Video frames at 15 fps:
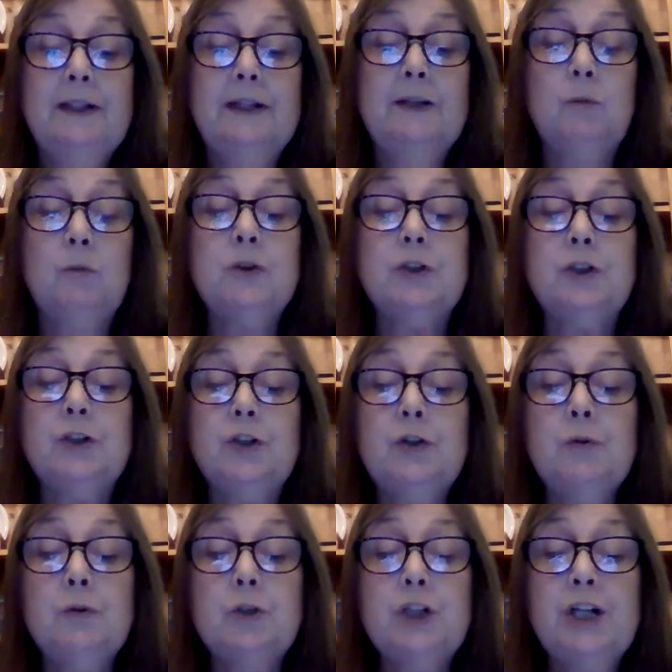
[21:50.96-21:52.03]
It was a
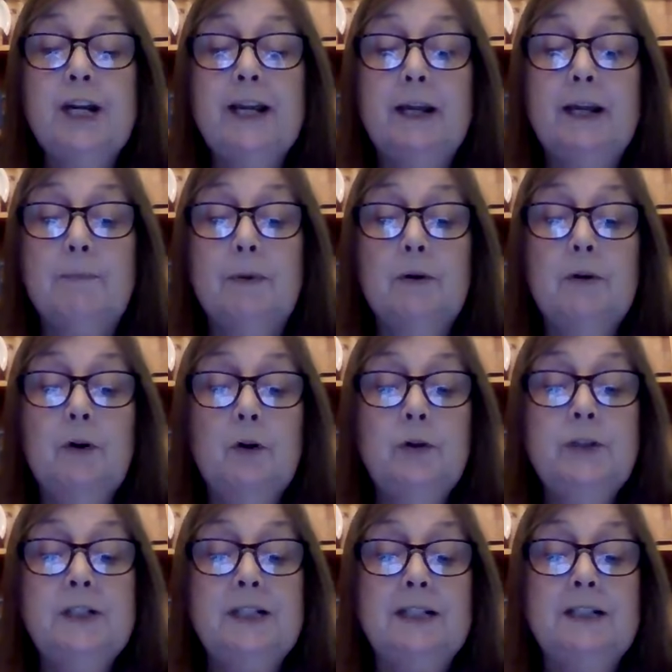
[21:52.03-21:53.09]
tall shape,
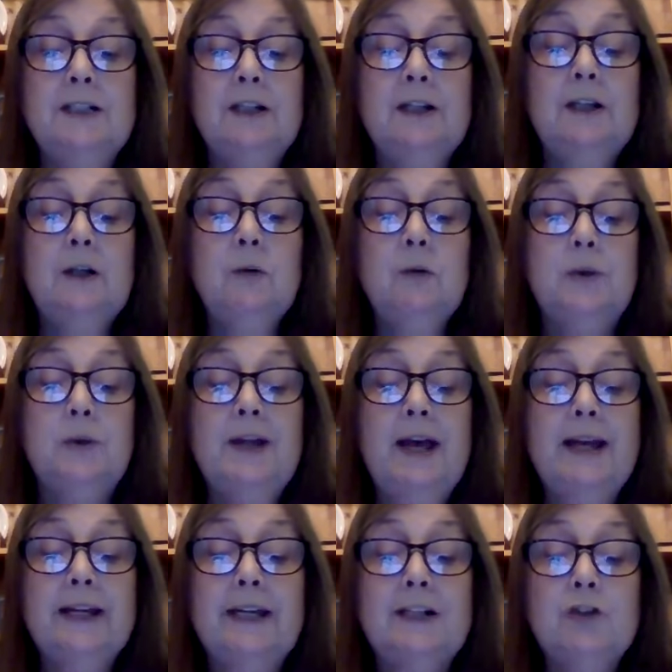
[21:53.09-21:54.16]
hooded, with
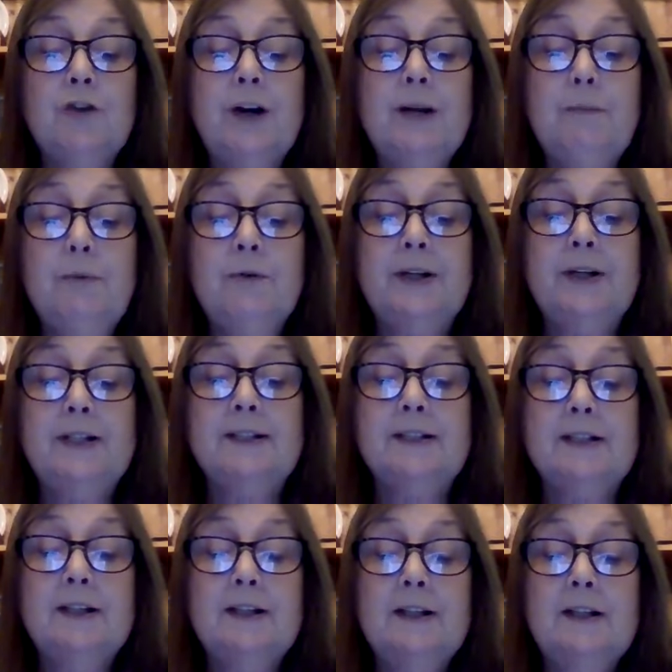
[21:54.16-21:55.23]
hanging
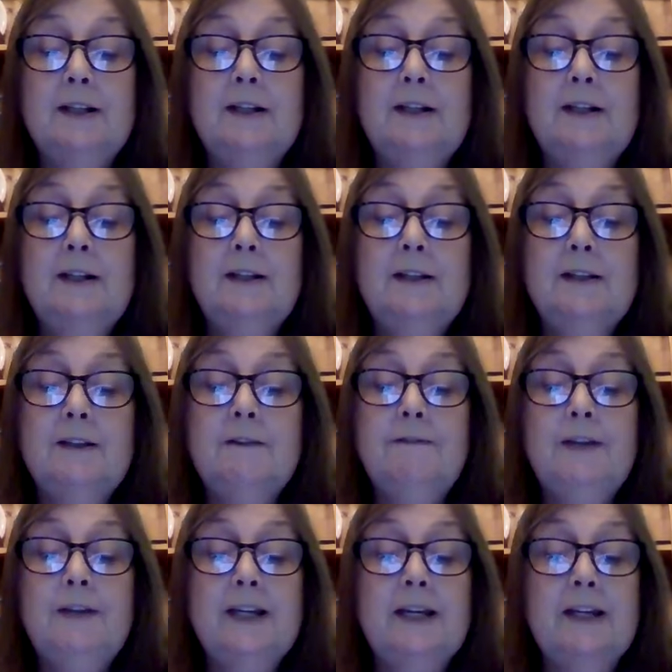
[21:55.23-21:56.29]
draperies, the
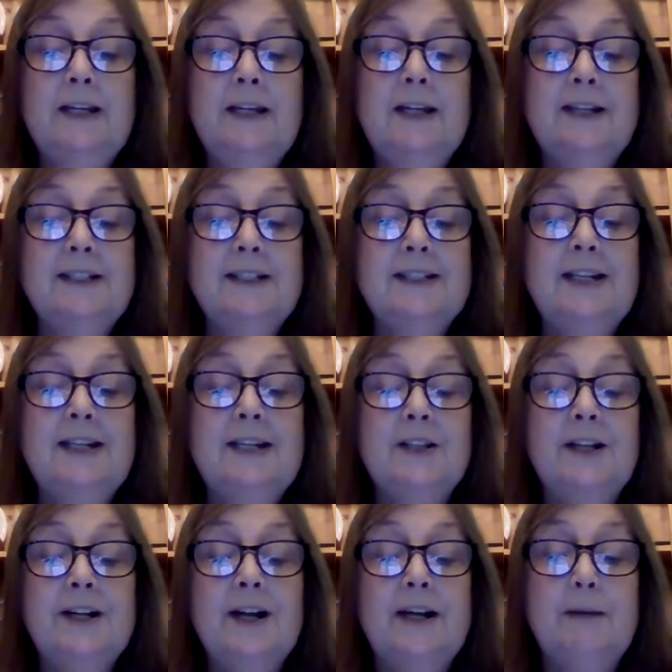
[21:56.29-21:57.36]
figure he had
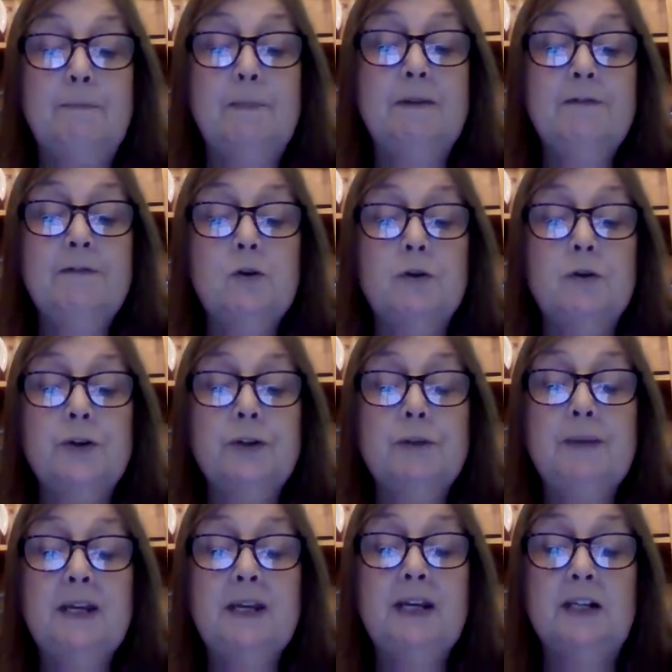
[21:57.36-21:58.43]
seen the night before on
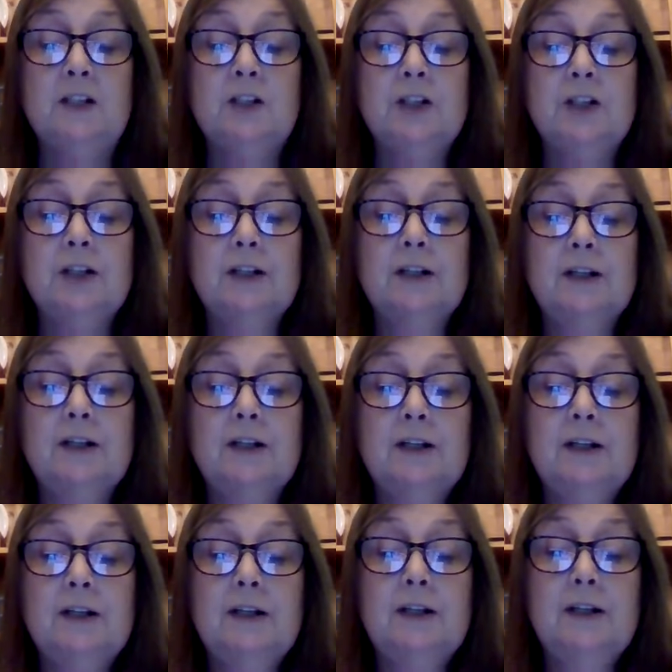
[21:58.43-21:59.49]
the beach.
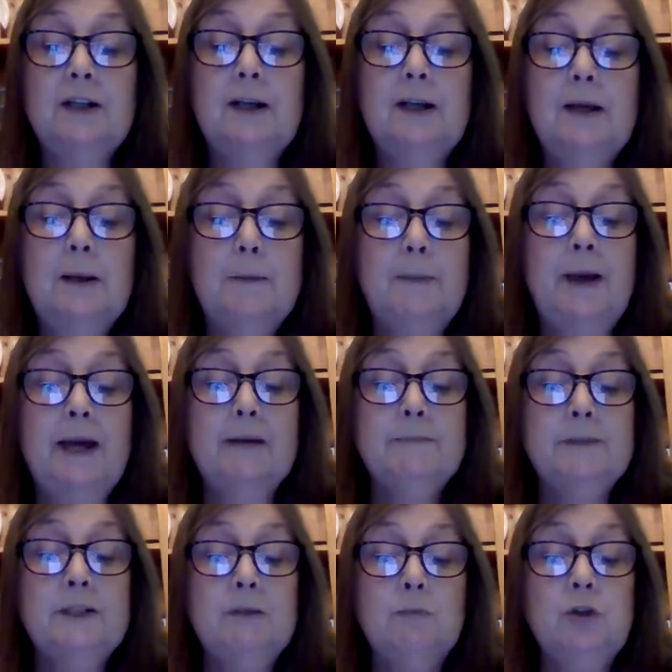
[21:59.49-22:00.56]

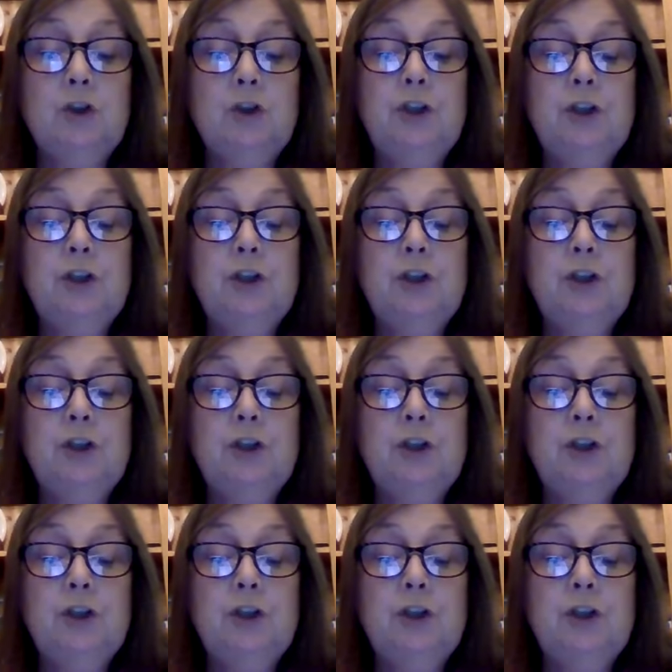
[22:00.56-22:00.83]
Perhaps it was